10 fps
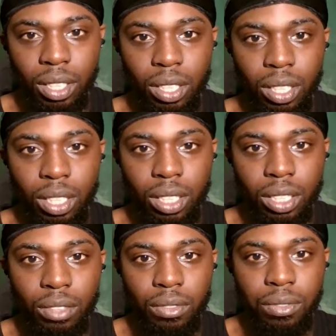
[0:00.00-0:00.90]

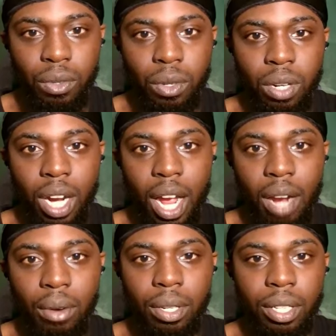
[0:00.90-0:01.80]
On the 4
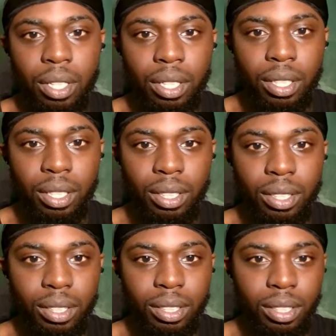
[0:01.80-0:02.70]
hour,
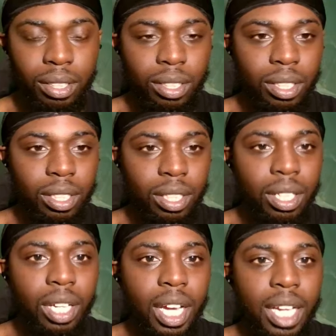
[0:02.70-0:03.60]

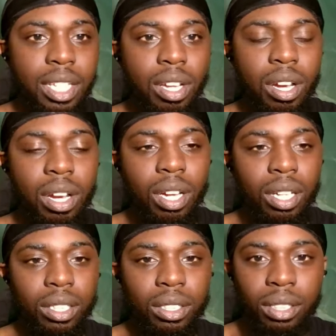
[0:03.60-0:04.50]
I
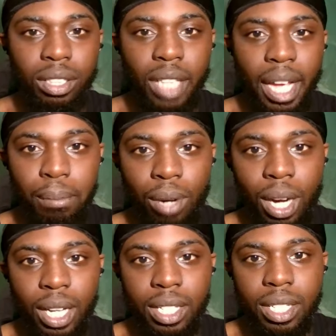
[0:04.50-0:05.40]
saw that
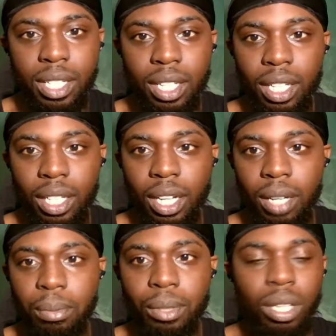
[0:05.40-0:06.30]
price ended
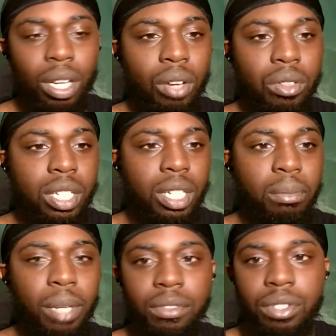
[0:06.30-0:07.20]
up closing
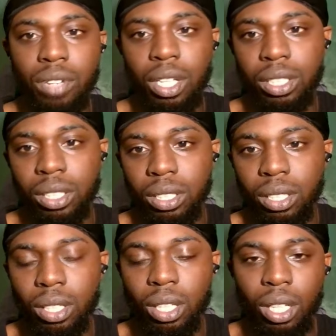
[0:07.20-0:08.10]
above structure.
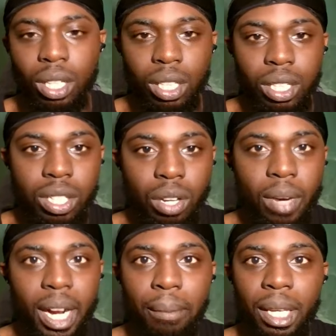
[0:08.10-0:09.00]
So
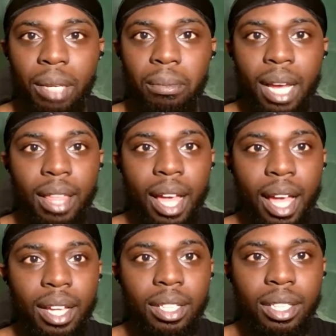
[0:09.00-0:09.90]
what I mean by
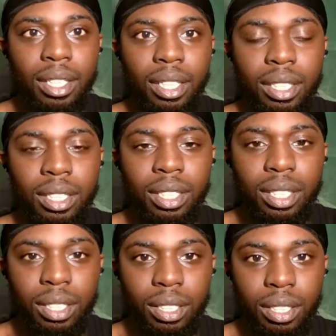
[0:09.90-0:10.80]
that
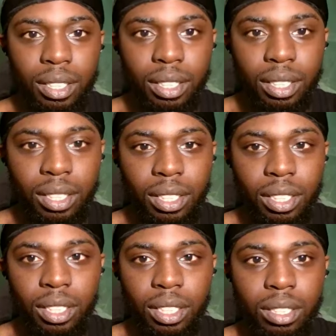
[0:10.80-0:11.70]
is,
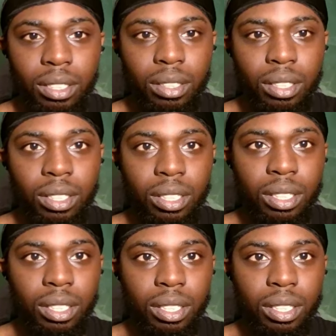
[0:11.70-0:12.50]
hold on.